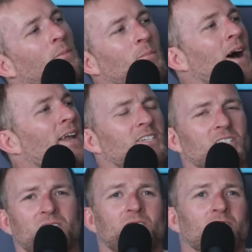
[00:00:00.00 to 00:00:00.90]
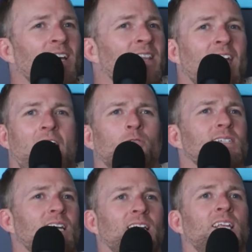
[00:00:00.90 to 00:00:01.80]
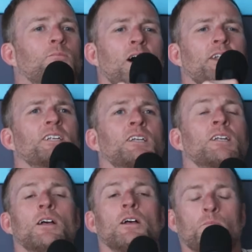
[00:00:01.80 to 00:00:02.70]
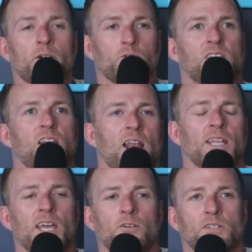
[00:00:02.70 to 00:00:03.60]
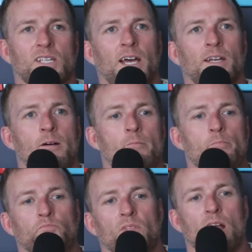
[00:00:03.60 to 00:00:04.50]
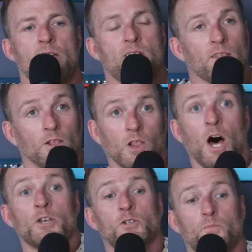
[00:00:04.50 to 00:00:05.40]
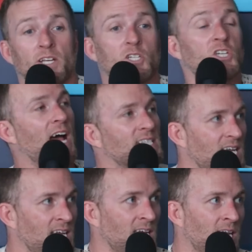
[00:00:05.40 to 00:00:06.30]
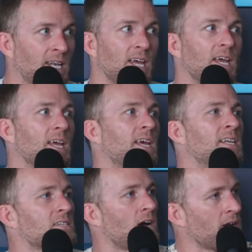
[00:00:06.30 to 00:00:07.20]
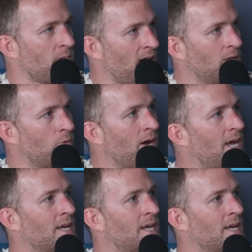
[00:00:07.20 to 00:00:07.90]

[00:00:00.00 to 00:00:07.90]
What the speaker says: but Mata just stood on the outside. Mata would stand on the outside and then lunge big shots in, and he saw it a mile away.